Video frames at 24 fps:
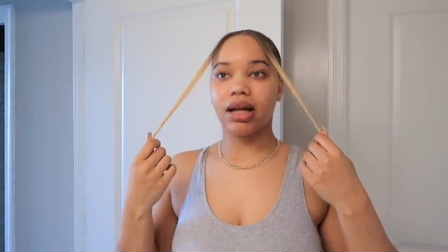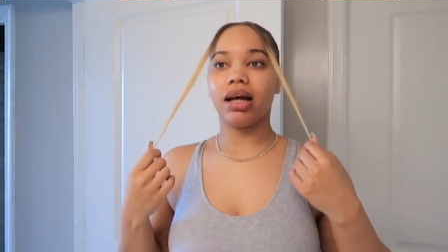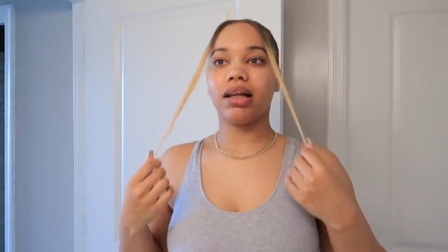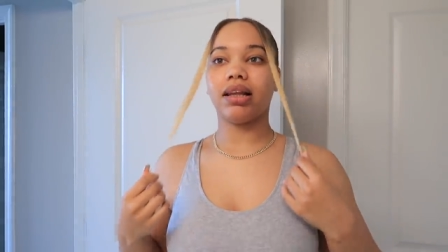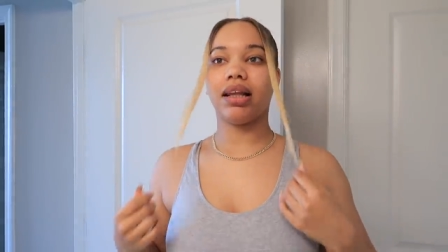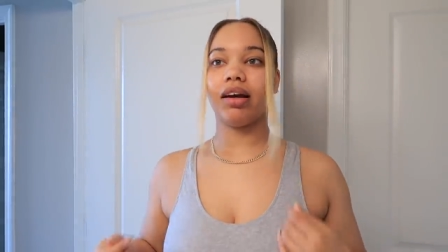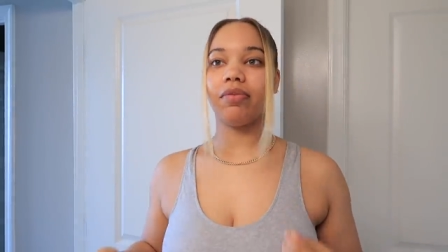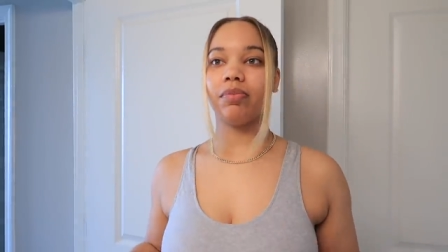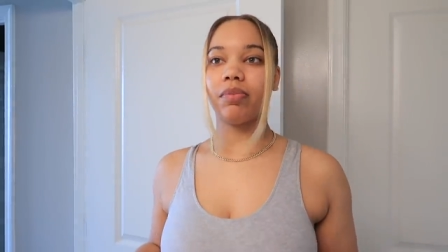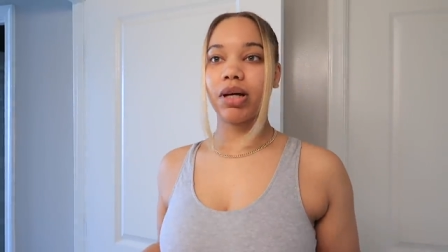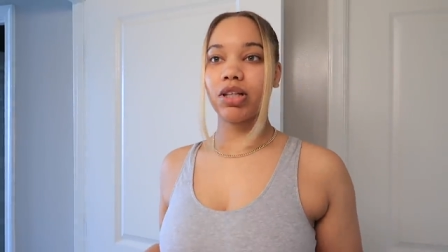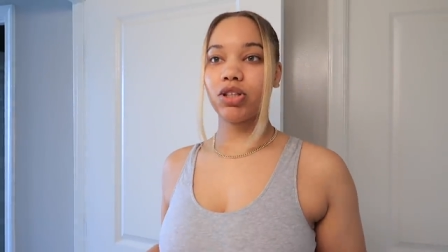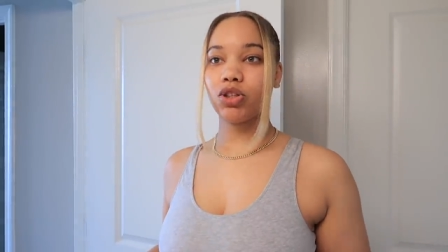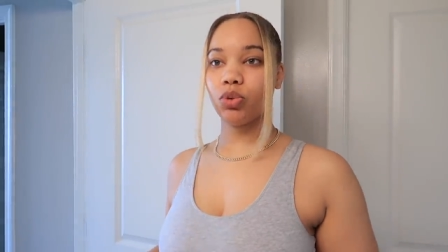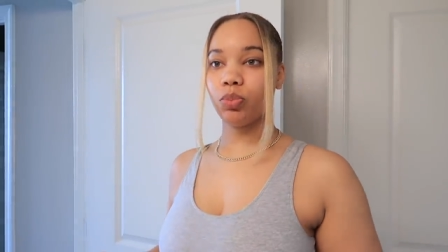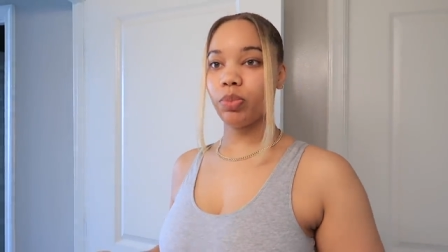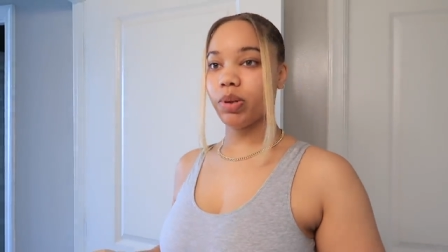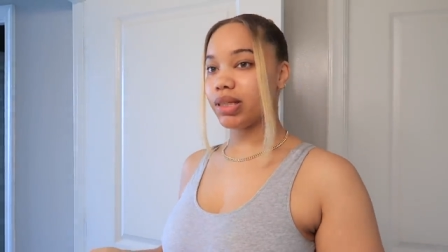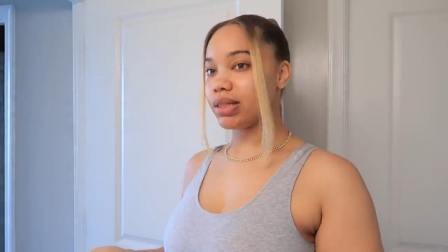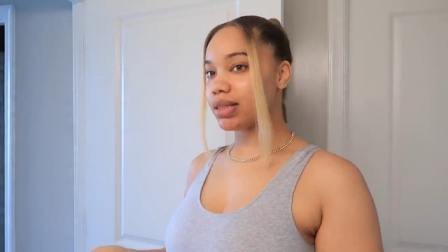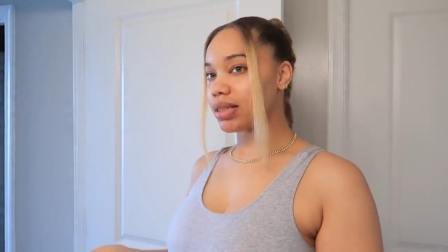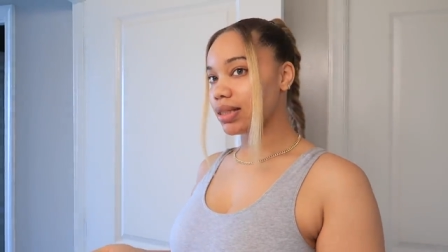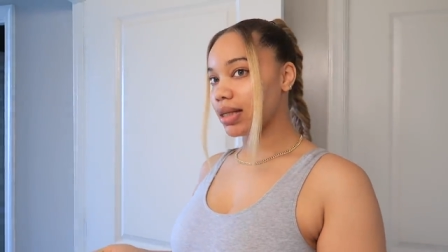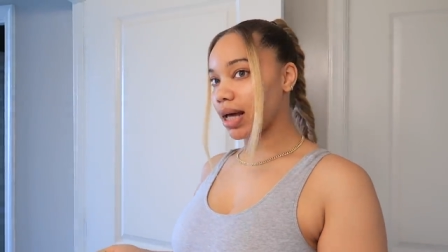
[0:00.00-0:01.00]
i left my two
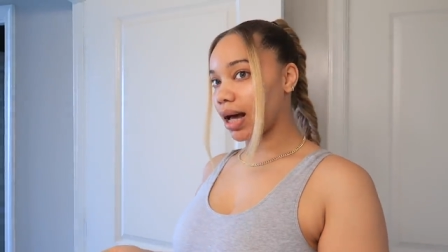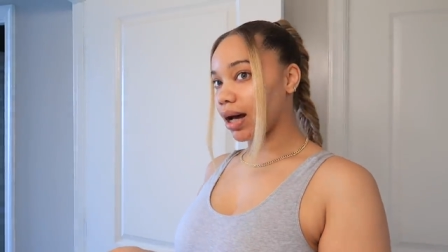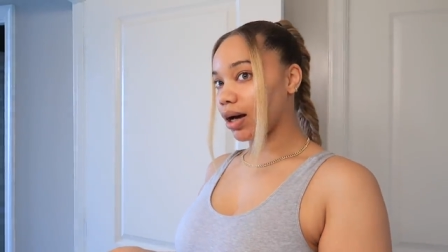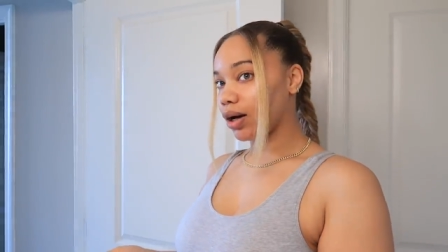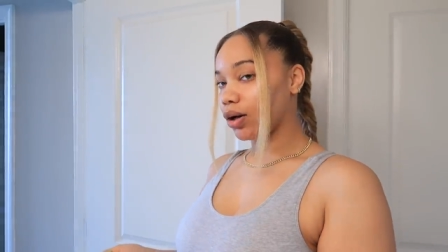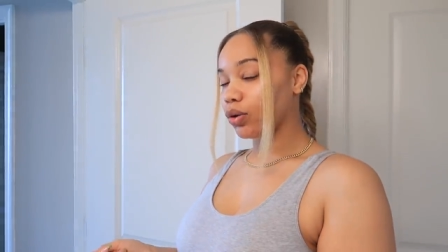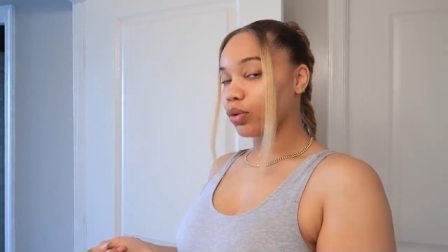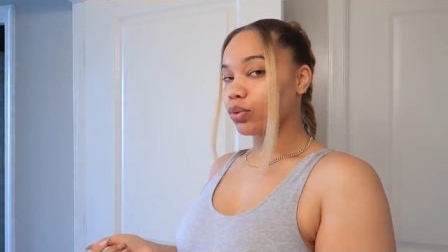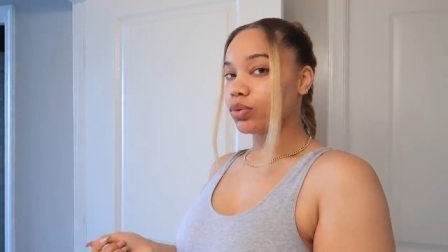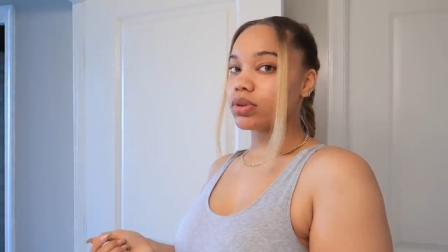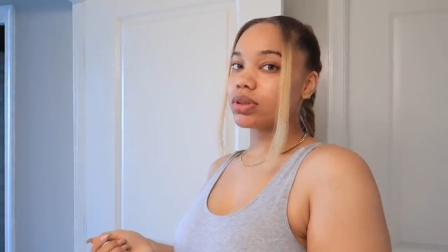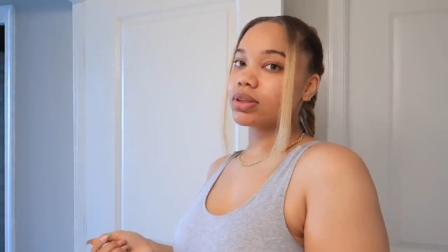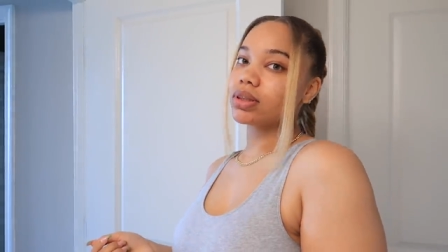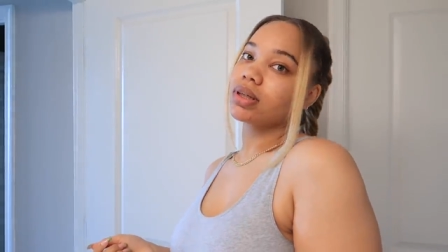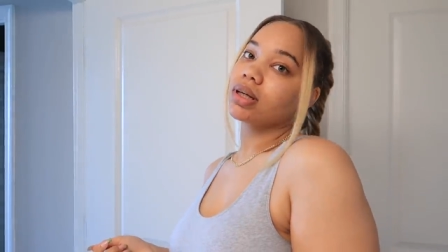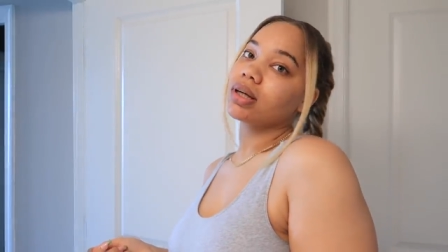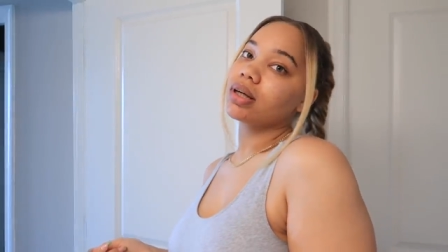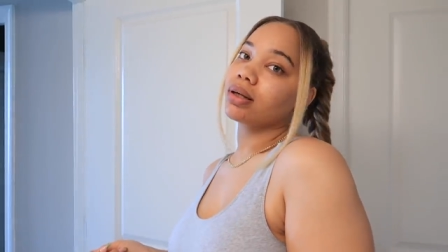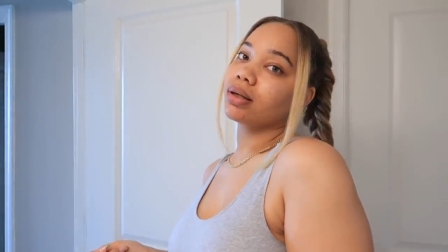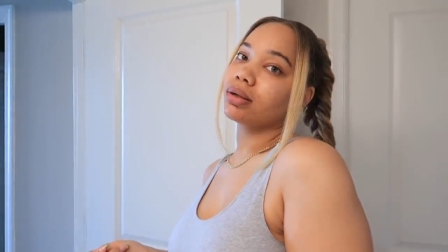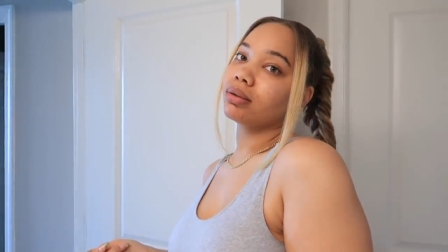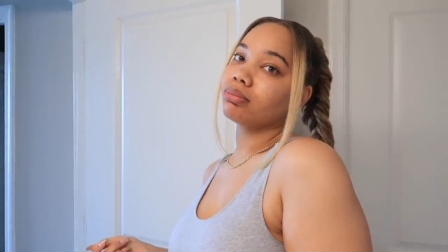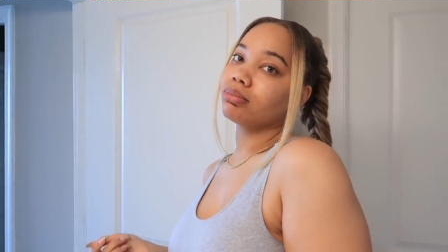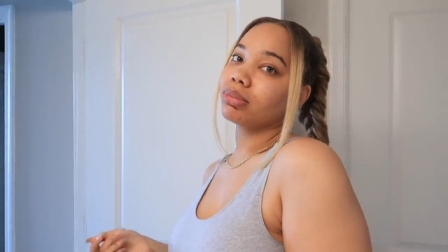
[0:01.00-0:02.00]
pieces out
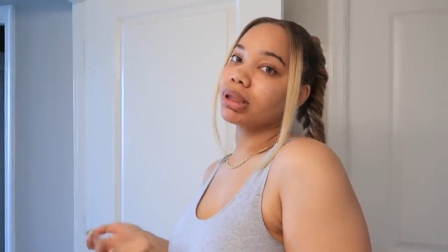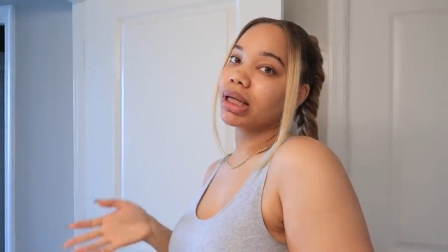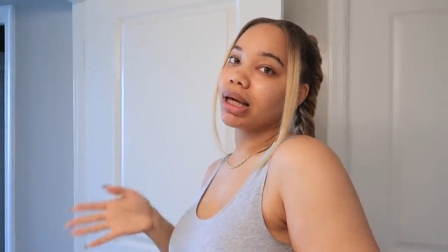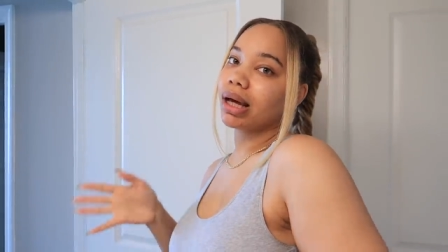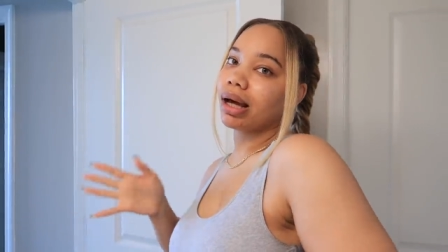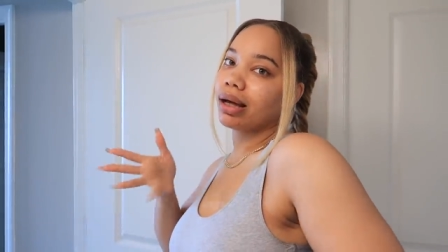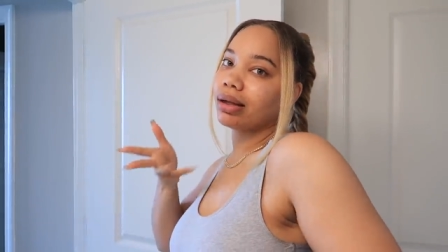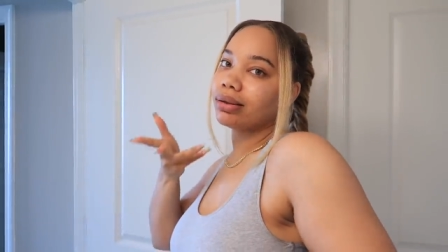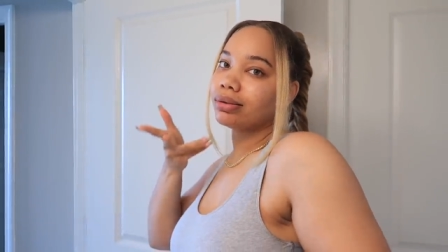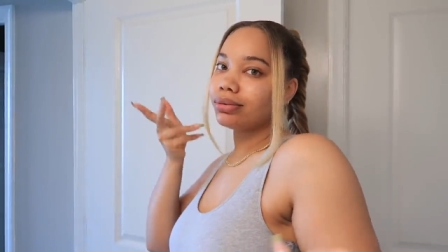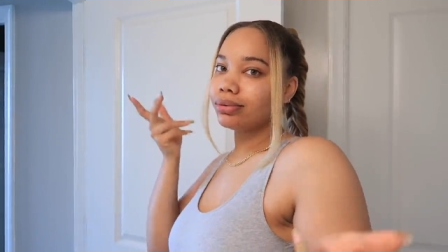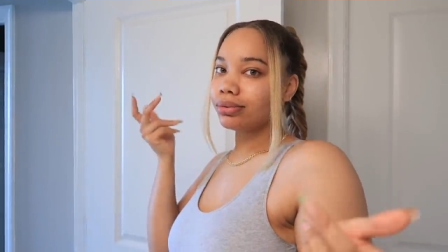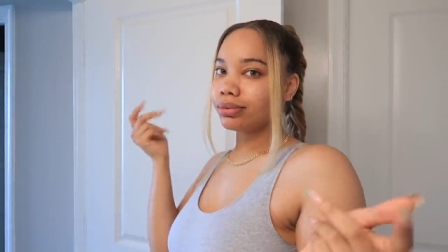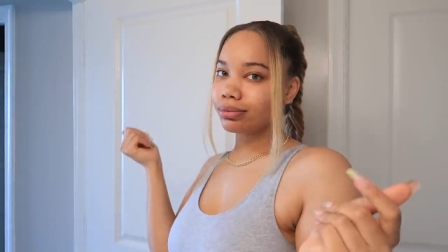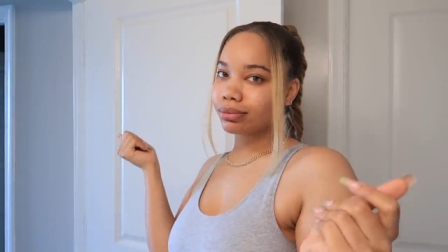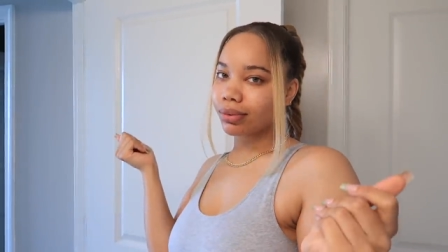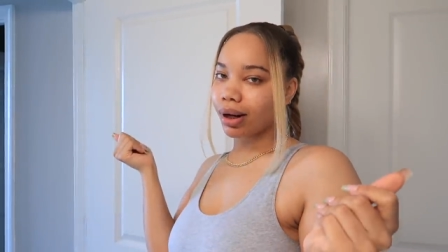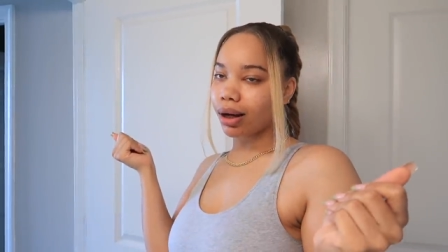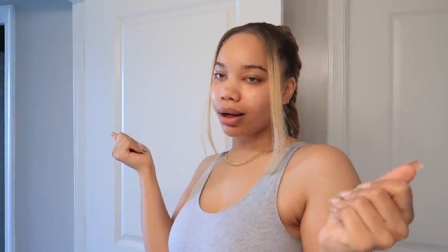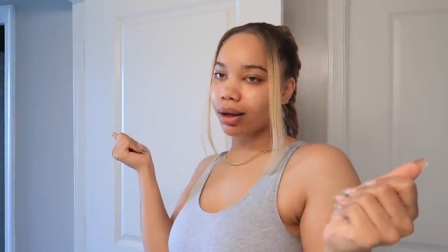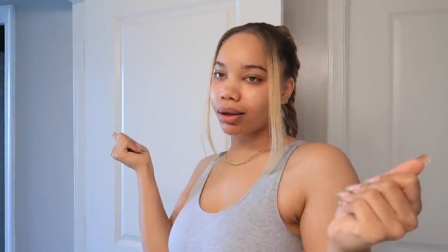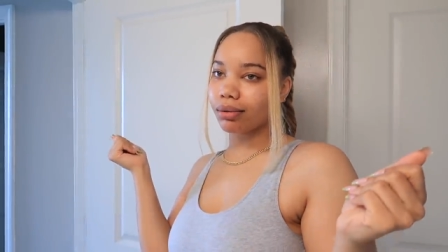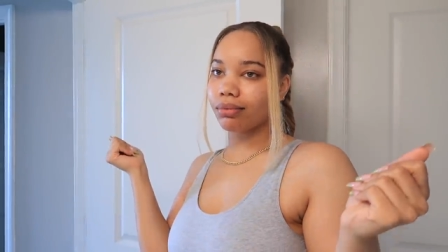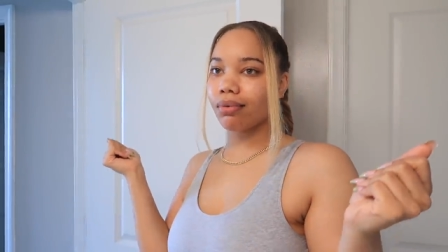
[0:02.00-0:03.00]
because you
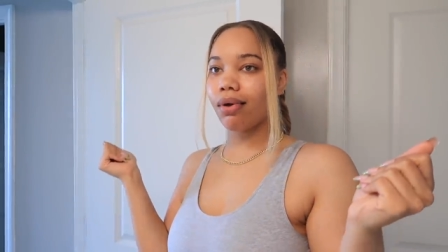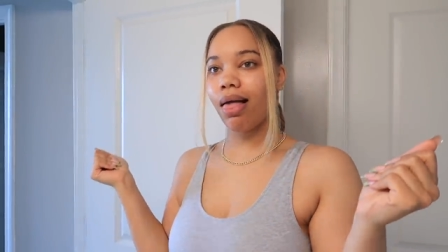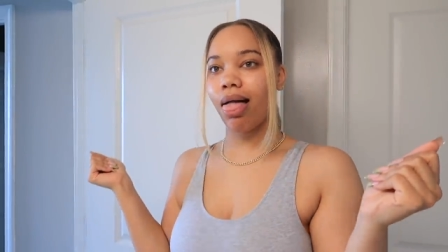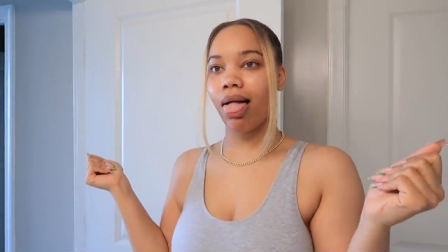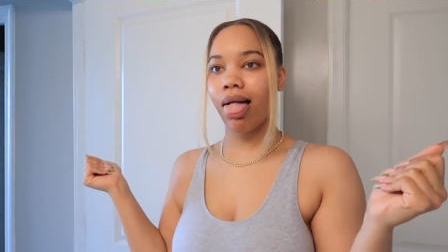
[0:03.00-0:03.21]
know